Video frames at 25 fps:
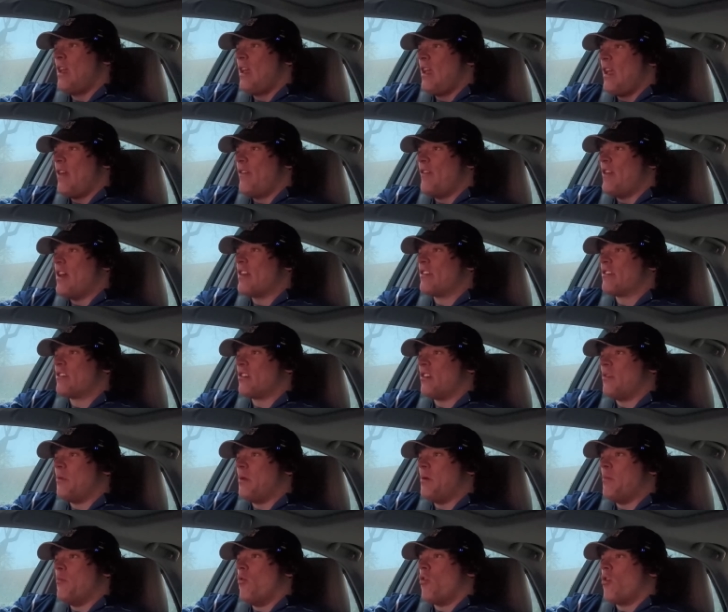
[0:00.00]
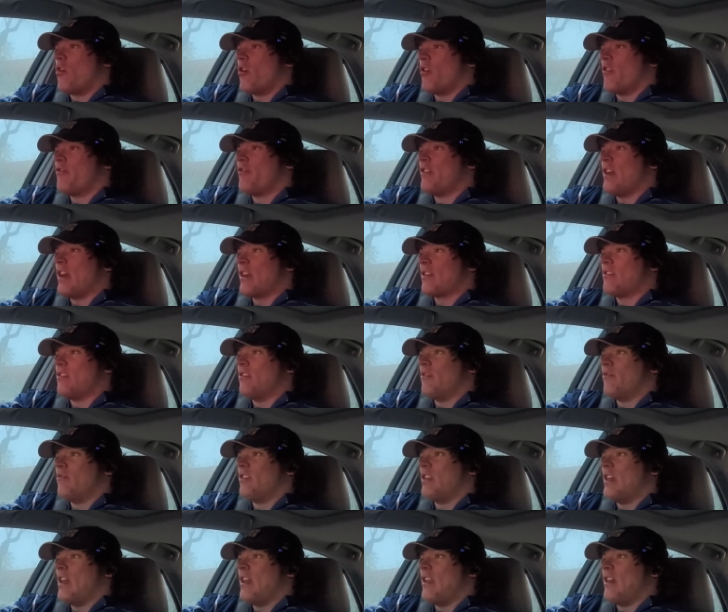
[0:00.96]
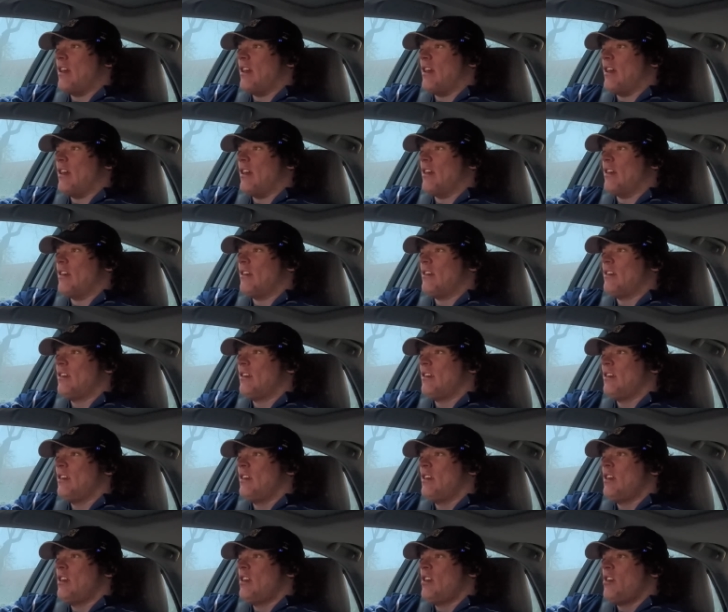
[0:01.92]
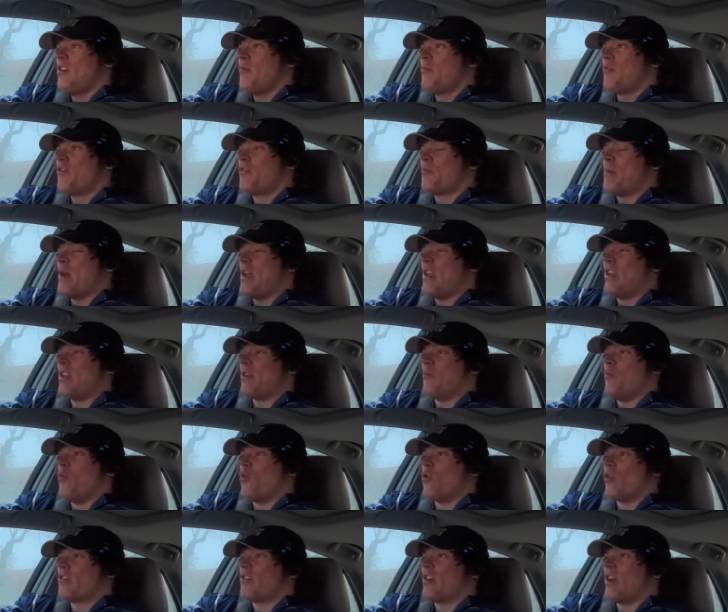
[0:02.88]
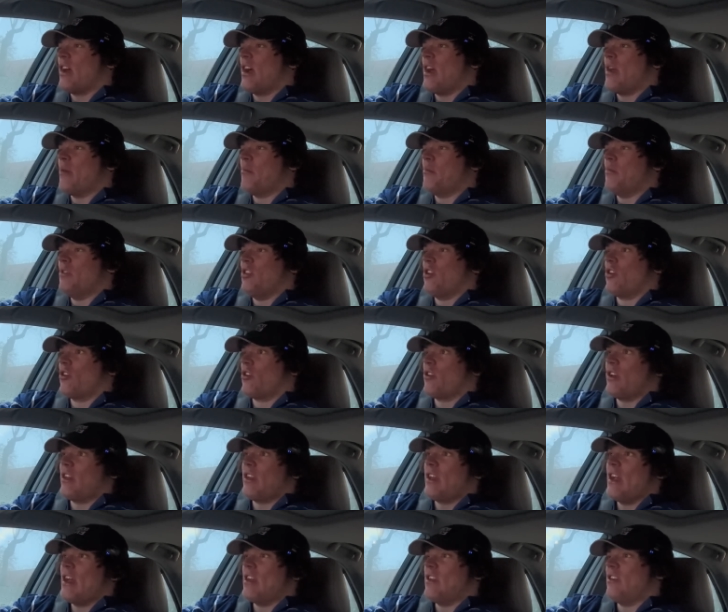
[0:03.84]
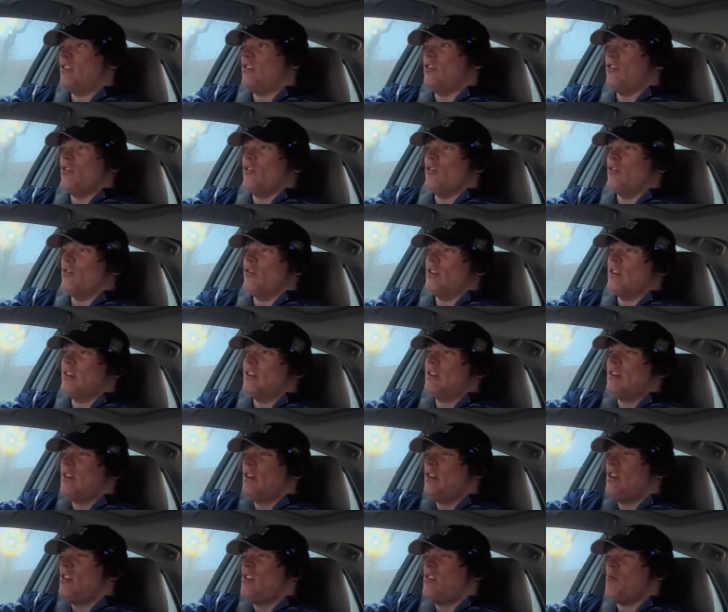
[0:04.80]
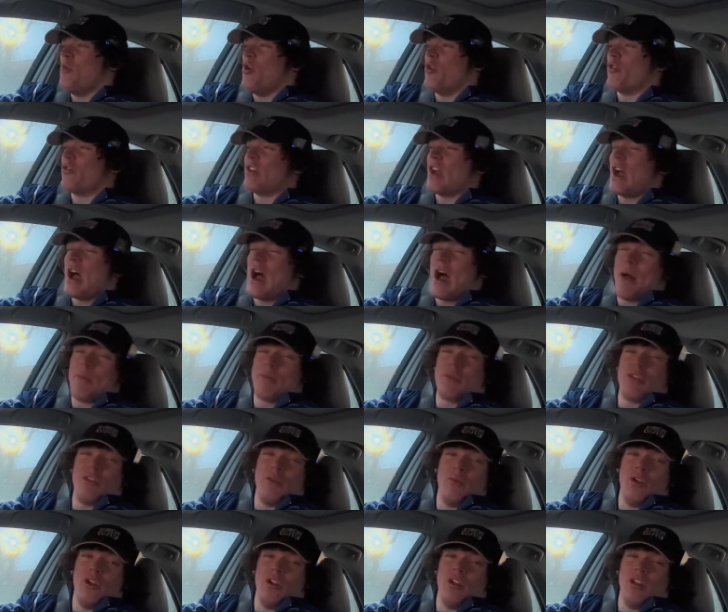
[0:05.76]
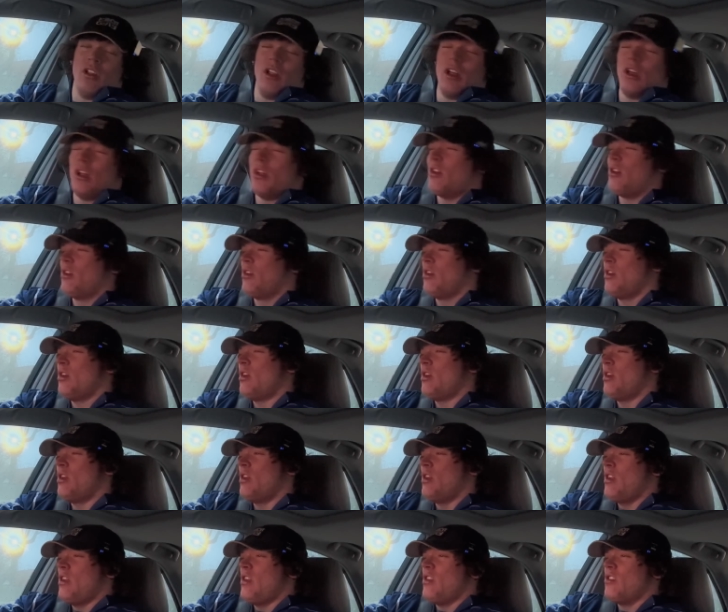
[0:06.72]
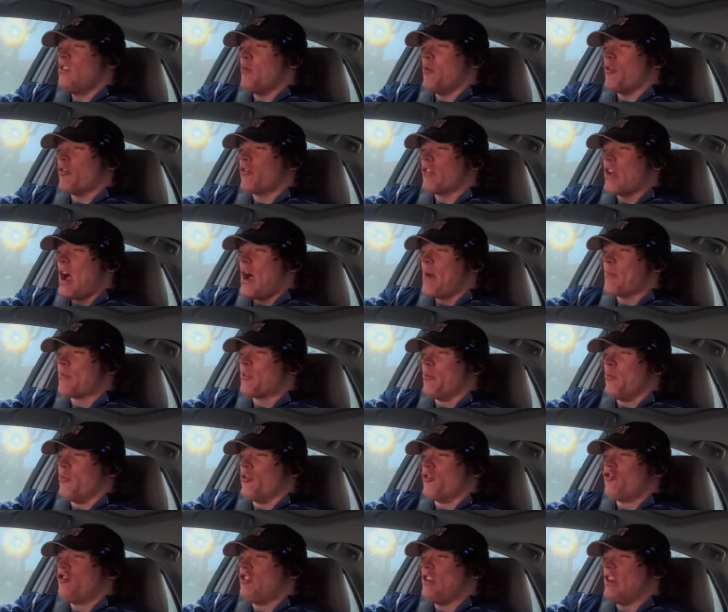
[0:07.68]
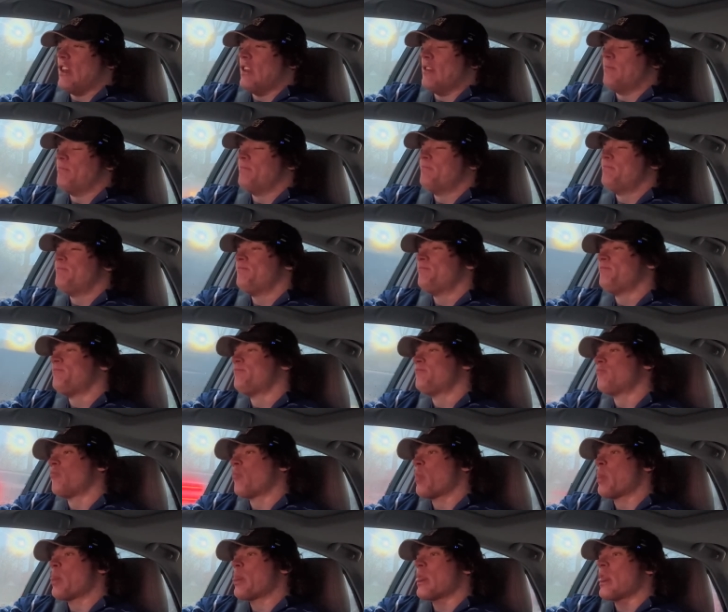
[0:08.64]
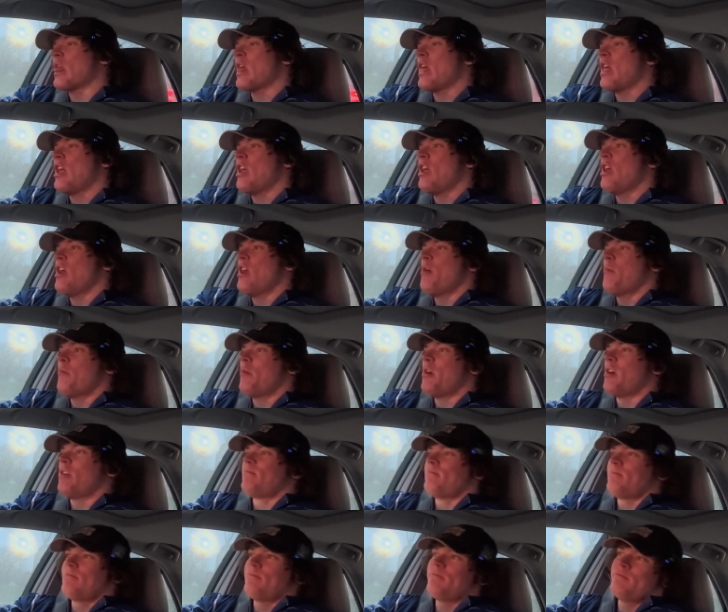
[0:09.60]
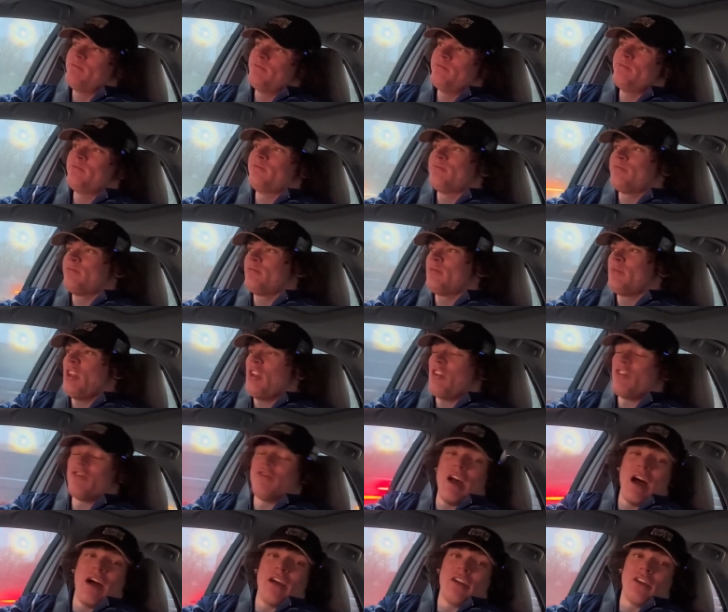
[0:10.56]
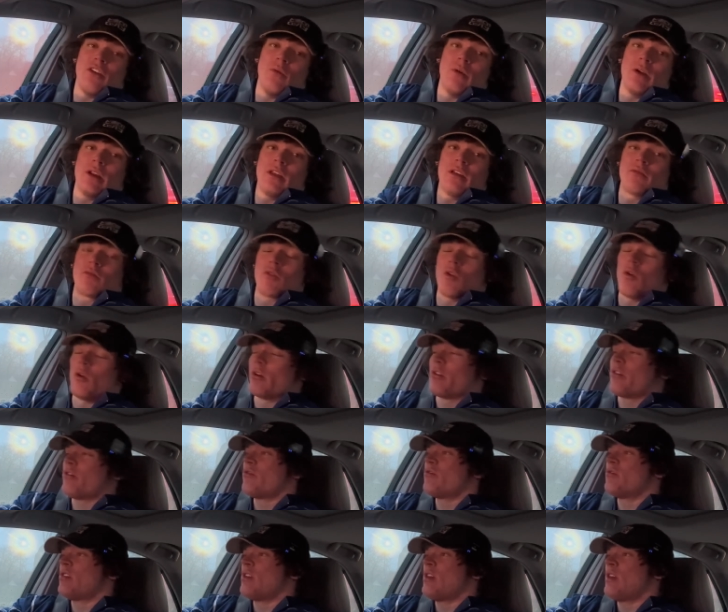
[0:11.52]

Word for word: And that's going to be more effective than uh, spending more time learning how to do the most optimal, the most optimal shit. But there's value in it, of course.